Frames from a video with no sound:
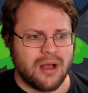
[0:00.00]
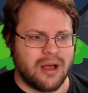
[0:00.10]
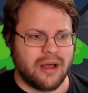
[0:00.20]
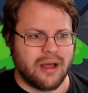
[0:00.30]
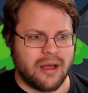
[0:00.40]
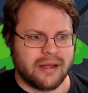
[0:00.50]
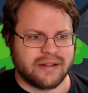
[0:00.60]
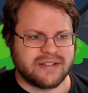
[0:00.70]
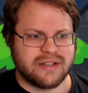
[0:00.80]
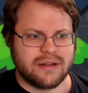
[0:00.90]

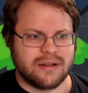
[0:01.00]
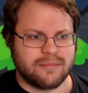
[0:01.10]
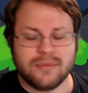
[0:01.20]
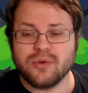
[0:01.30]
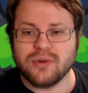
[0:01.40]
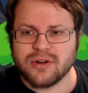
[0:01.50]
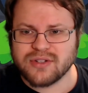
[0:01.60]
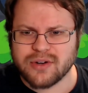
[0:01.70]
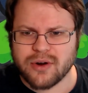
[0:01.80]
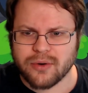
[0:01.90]
Let's see, Mutant Year
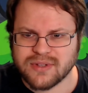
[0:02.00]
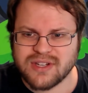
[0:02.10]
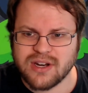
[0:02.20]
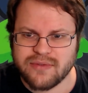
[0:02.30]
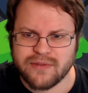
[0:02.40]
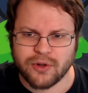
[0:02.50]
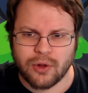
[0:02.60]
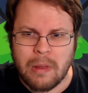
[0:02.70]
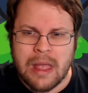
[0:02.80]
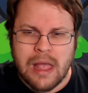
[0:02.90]
Zero, Seed of Evil.